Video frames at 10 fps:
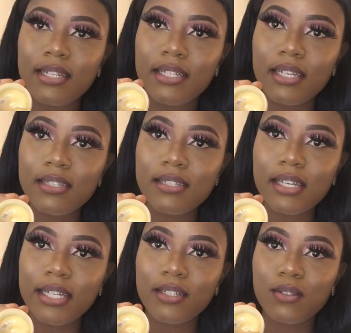The
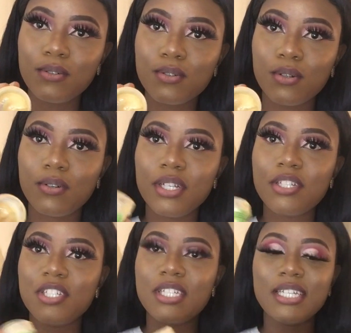inside looks
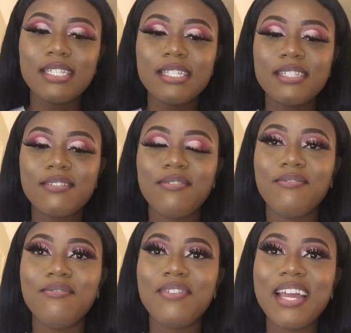orangey. It is
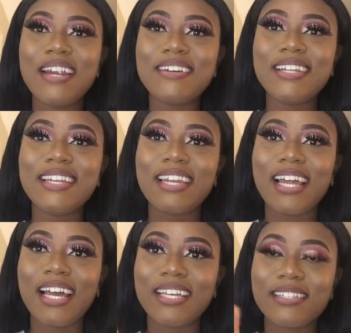very
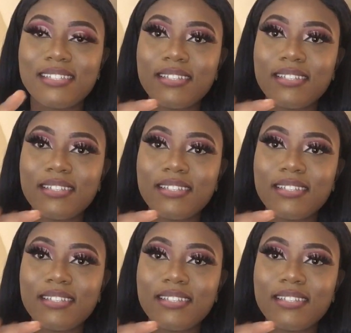light,